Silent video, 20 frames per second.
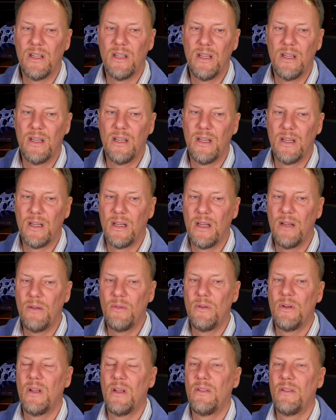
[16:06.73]

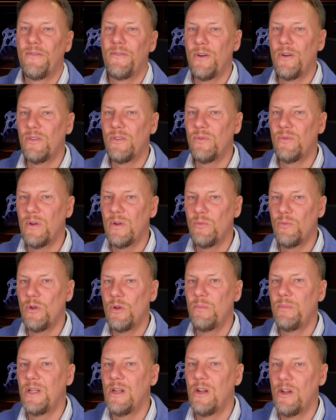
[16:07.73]
And the first one
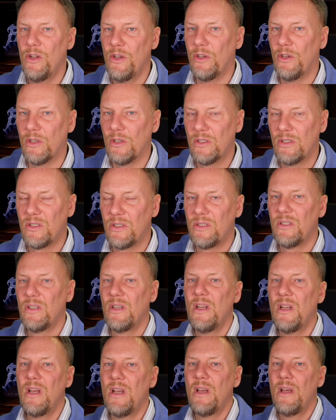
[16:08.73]
would be links.
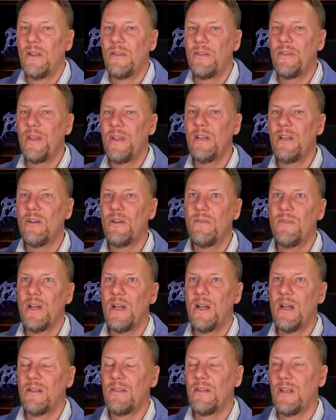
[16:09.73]
Think of
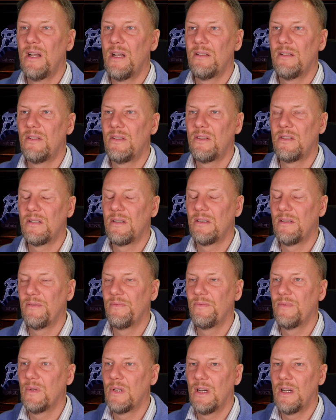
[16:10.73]
that as,
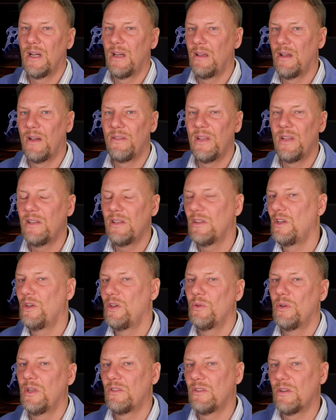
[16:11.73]
I think the
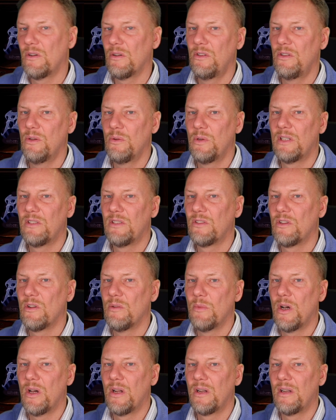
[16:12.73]
Unix
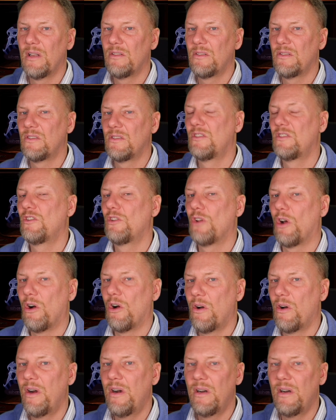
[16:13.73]
command is
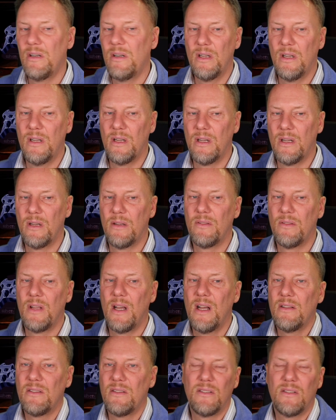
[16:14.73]
tar.
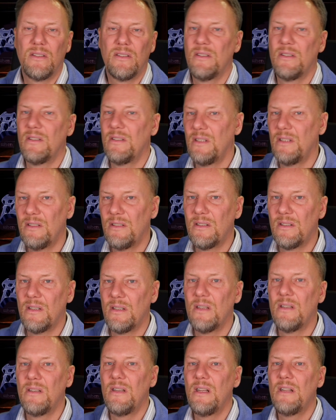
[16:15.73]
That
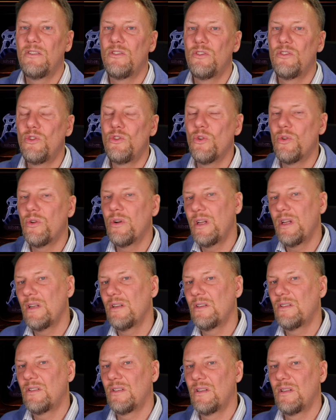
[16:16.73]
it
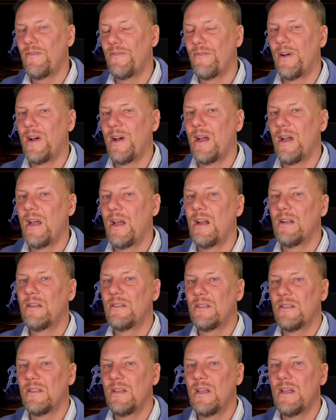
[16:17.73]
joins the
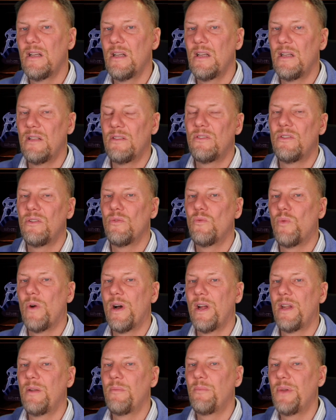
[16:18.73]
files into
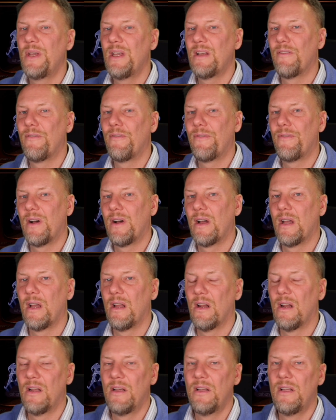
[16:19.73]
one big
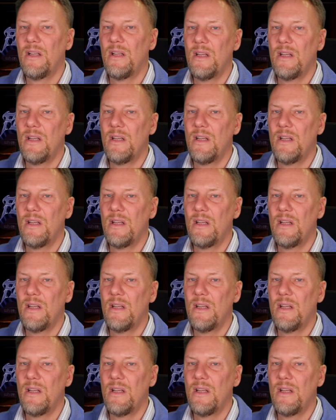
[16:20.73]
file.